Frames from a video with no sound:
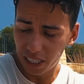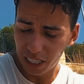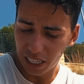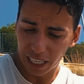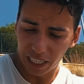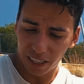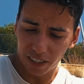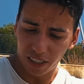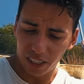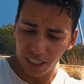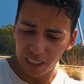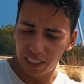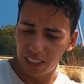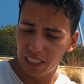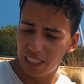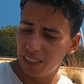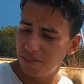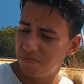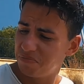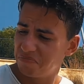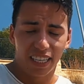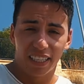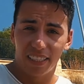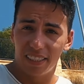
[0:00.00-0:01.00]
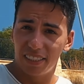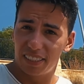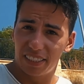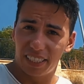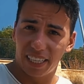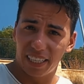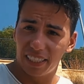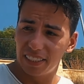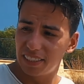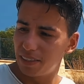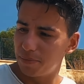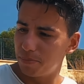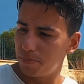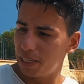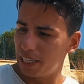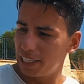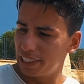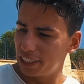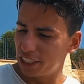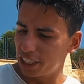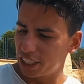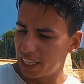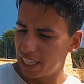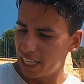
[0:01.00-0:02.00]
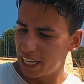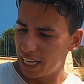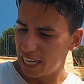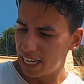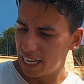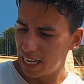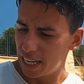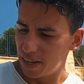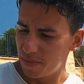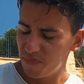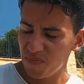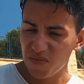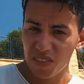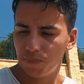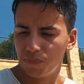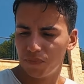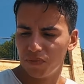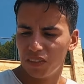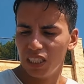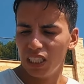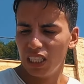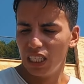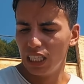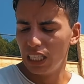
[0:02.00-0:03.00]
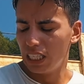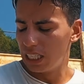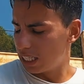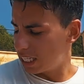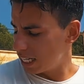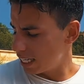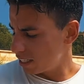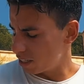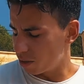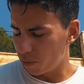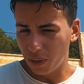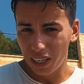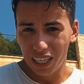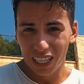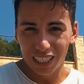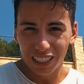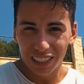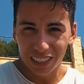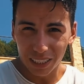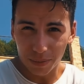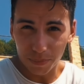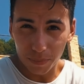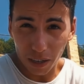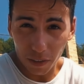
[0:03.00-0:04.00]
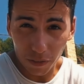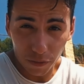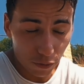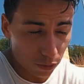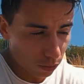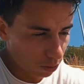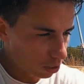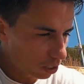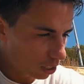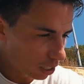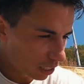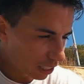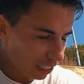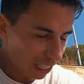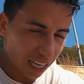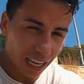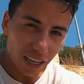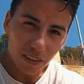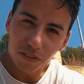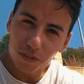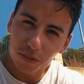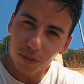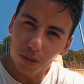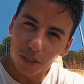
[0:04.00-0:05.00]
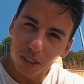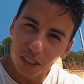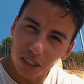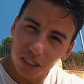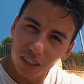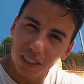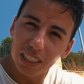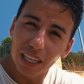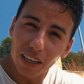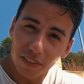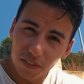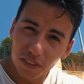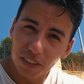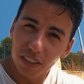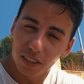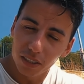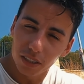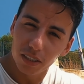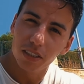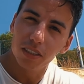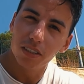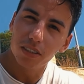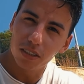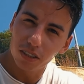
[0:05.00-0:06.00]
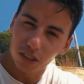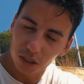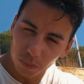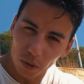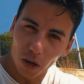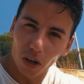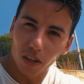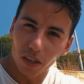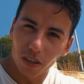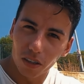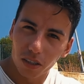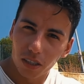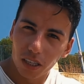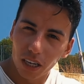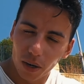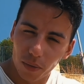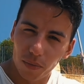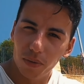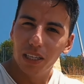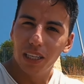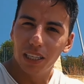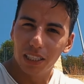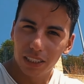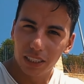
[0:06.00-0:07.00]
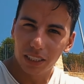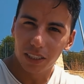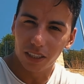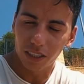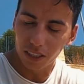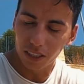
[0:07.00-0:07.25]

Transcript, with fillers: Like honestly, these skates are magic. And I realized that my foot, the left foot, is definitely smaller. I realized that on